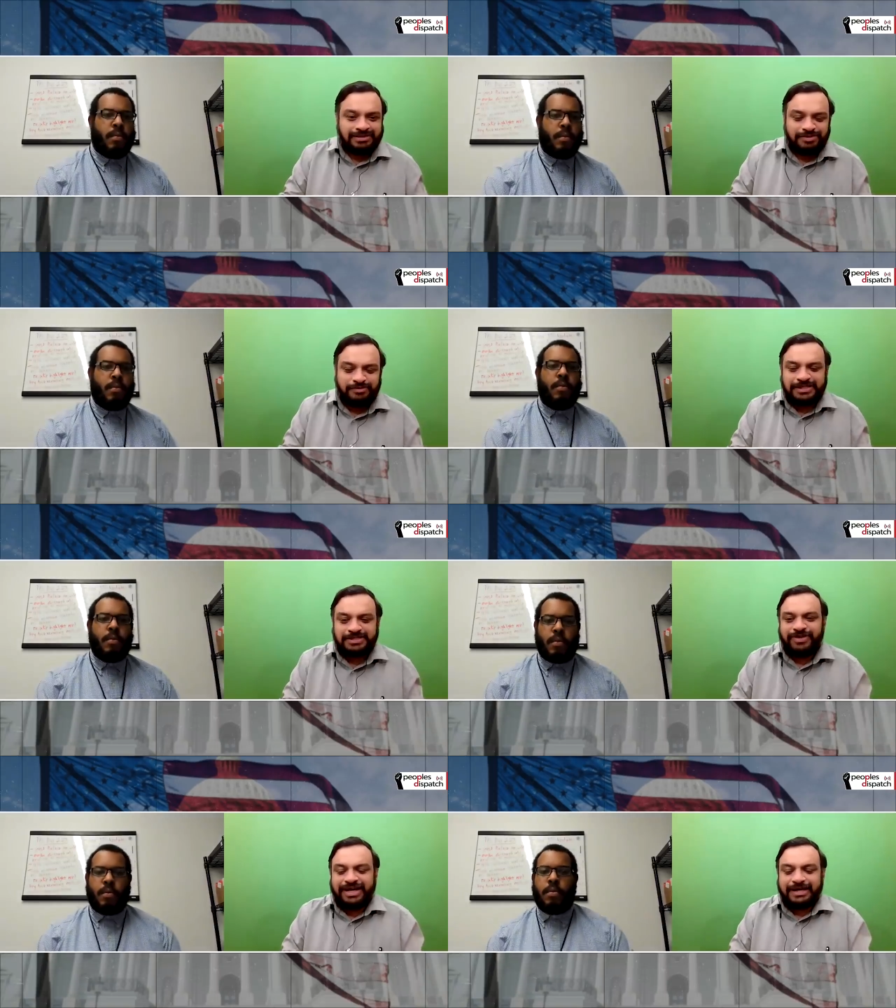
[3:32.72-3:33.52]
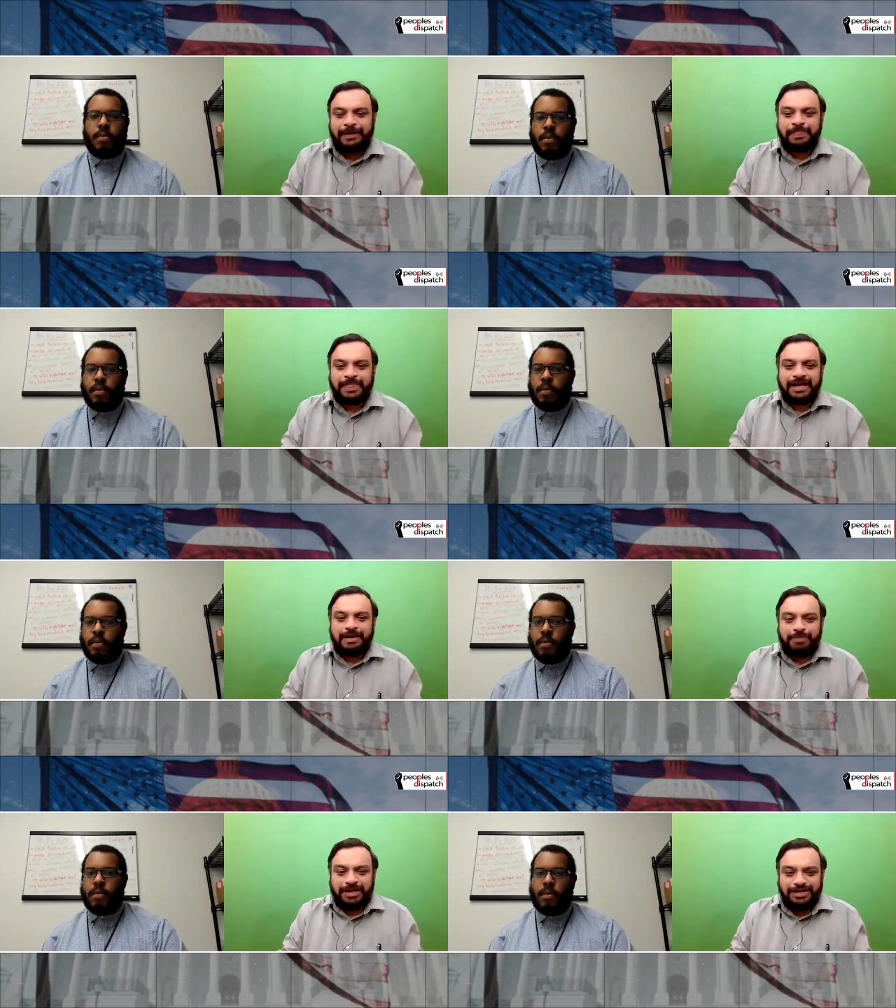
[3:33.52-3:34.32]
Speaker 1: in terms of Pennsylvania.
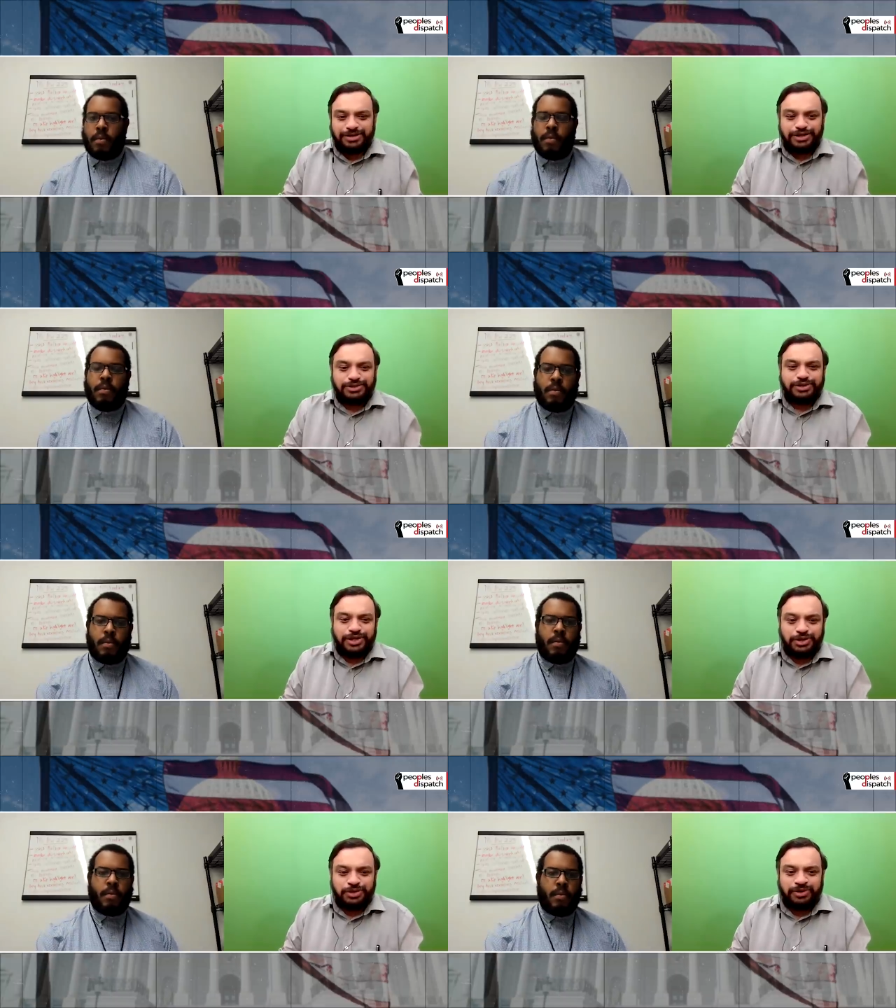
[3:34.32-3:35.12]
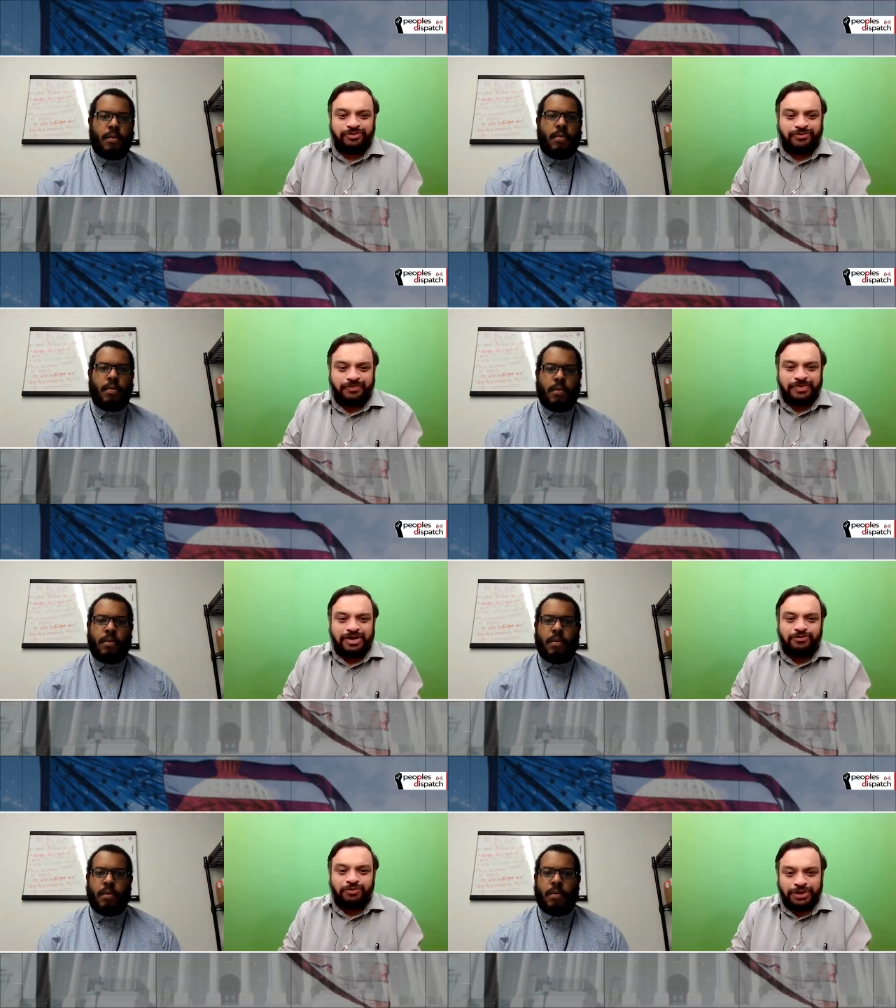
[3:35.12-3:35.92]
But there's also the issue of
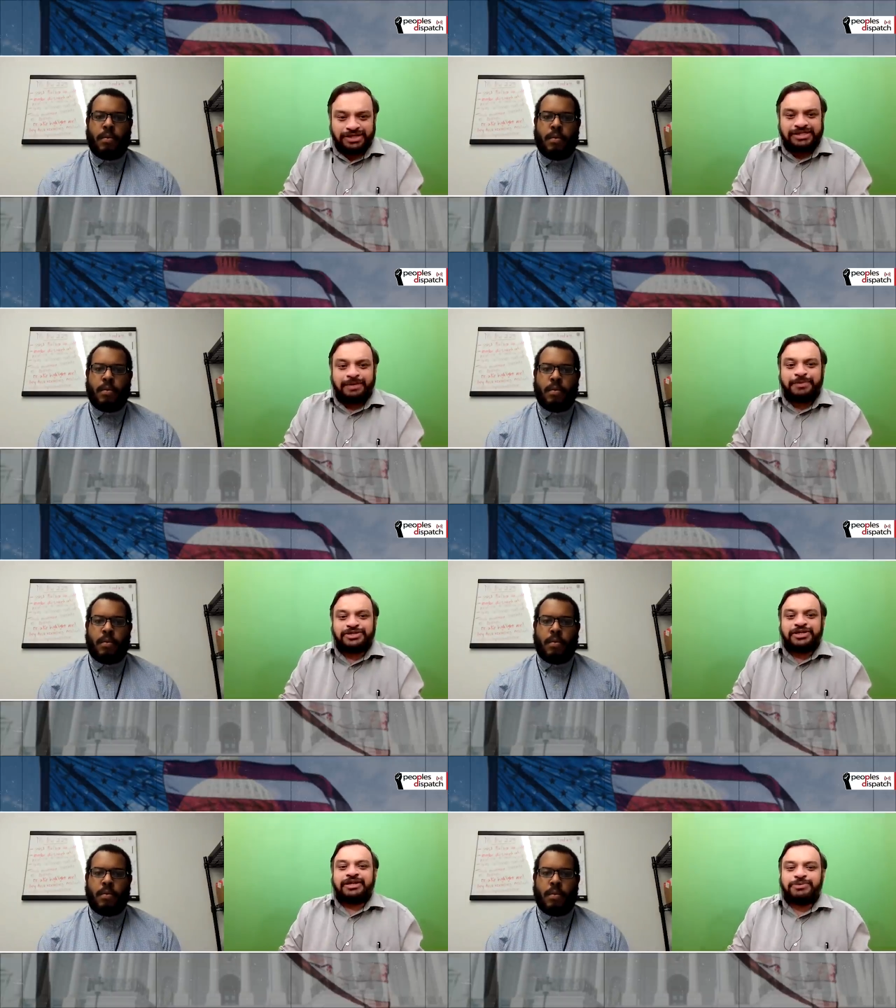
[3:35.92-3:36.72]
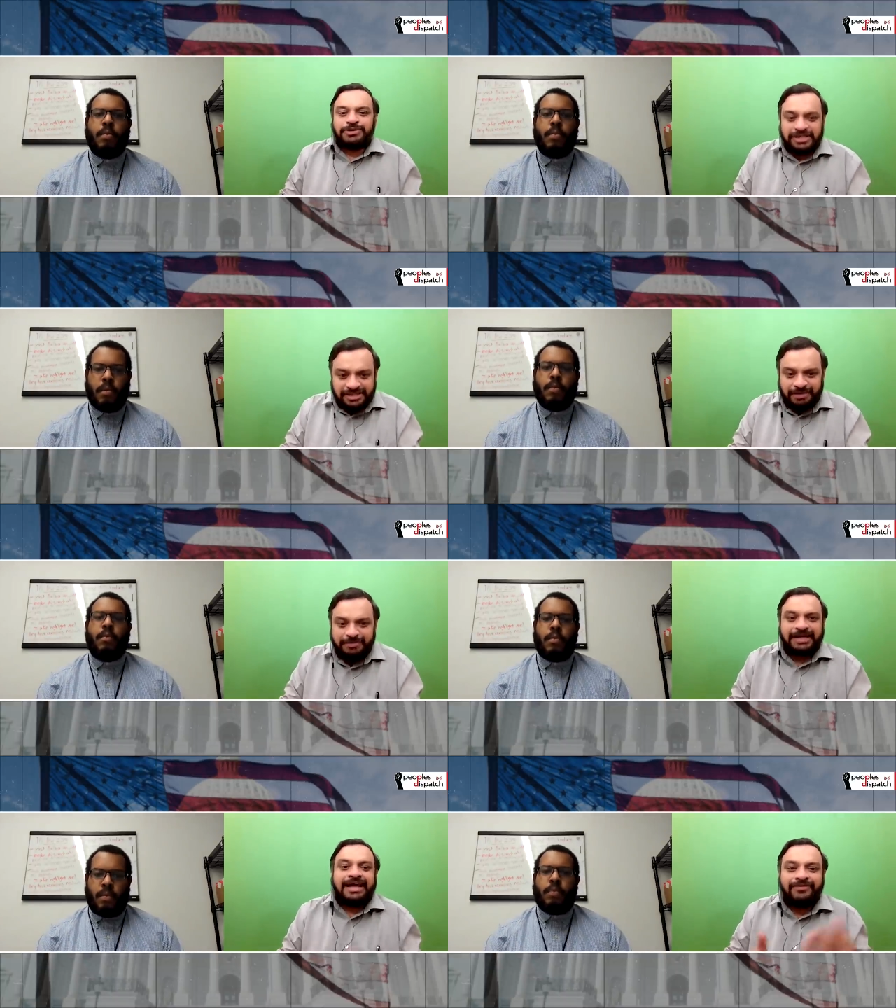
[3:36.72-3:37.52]
voter suppression at a more
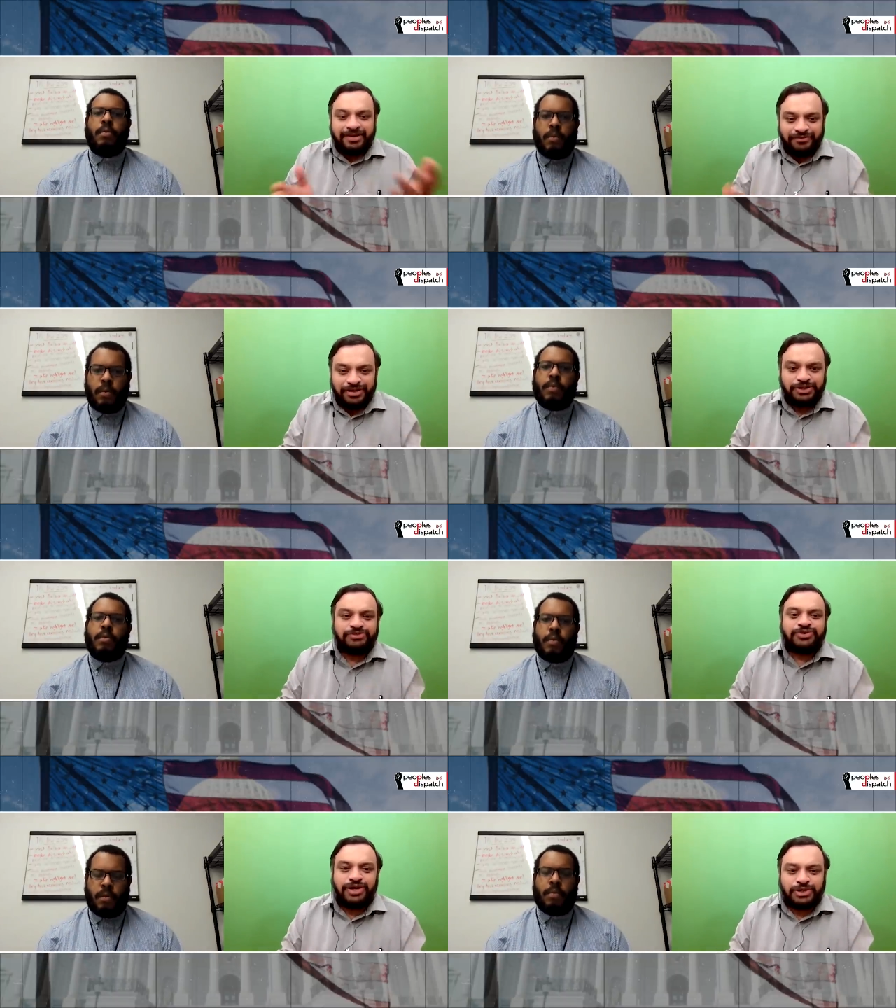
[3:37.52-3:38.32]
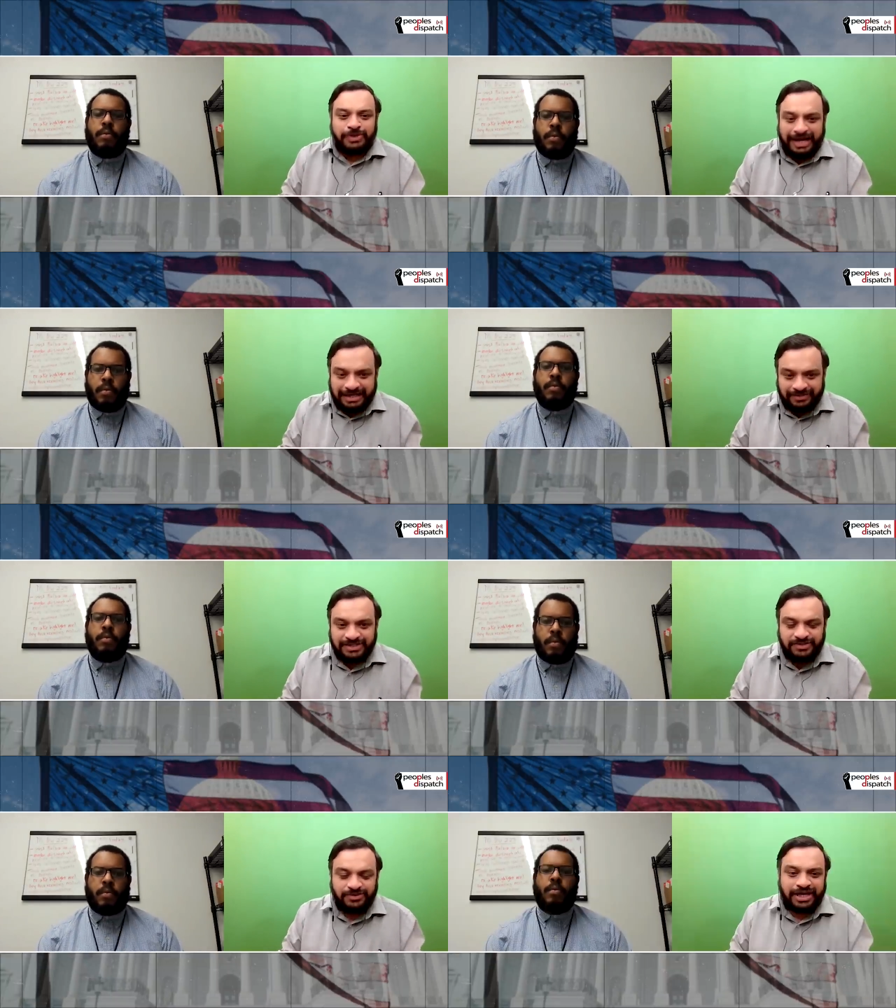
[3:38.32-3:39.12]
systemic level, which you talk to
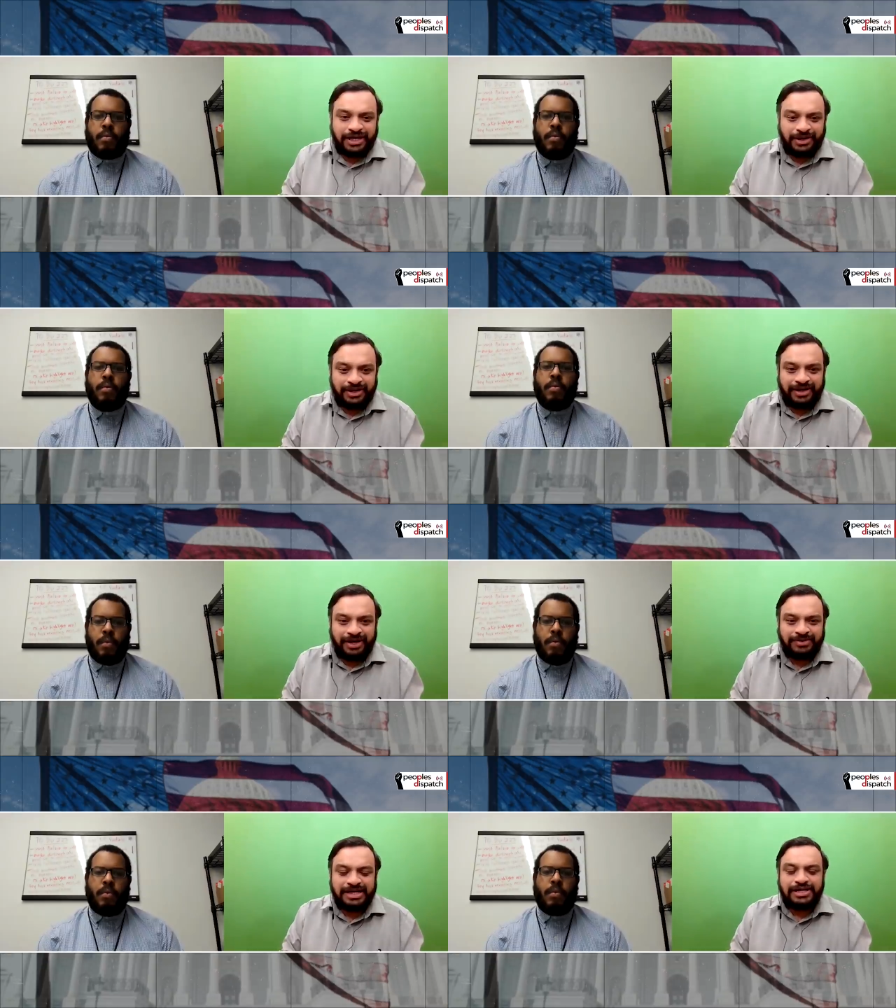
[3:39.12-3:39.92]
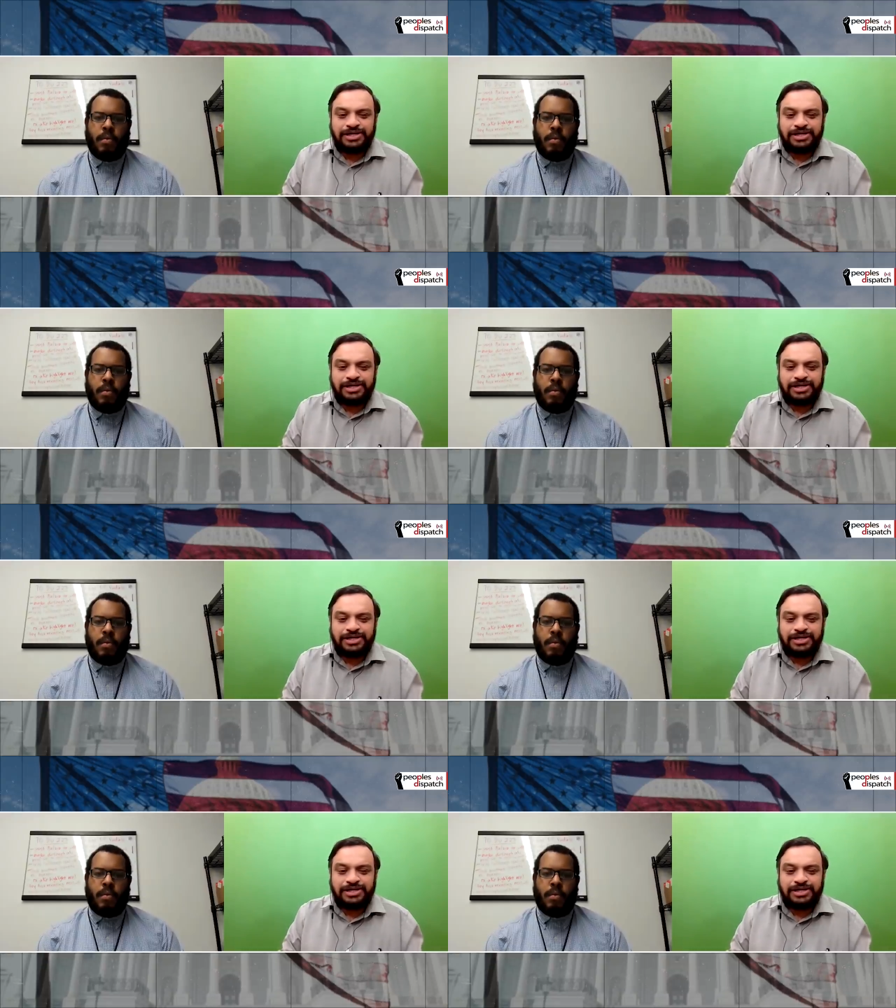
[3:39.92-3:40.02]
activists working on the ground.